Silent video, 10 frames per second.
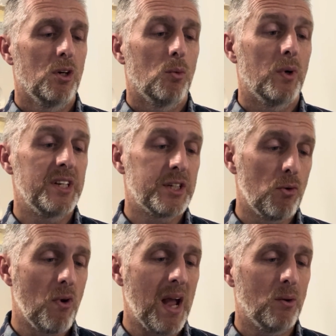went
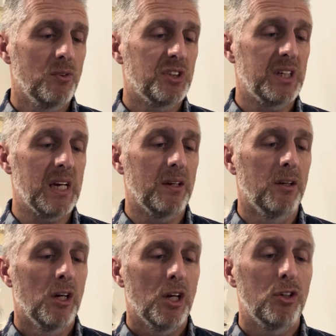around Zin
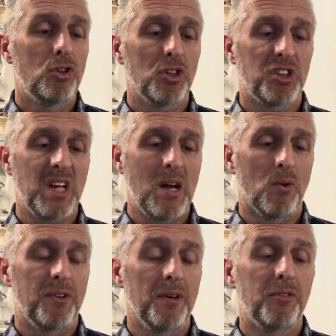and just
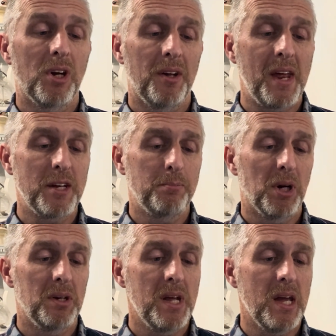south of Kadesh
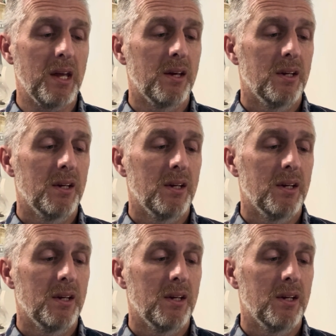Barnea.